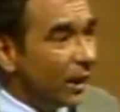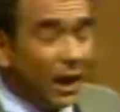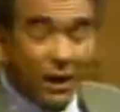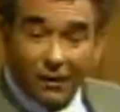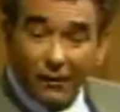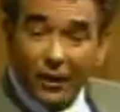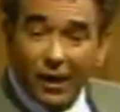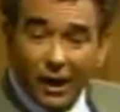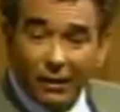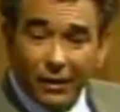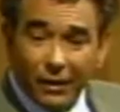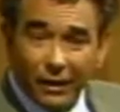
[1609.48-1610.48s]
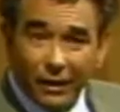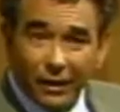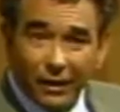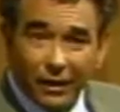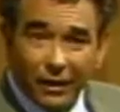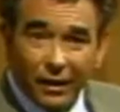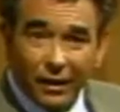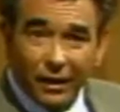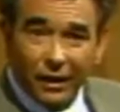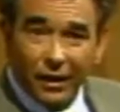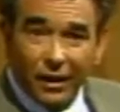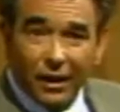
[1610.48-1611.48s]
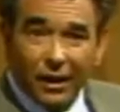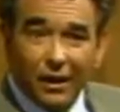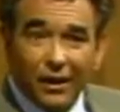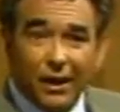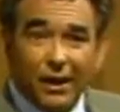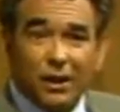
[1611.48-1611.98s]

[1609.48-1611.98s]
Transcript: and of the covenant that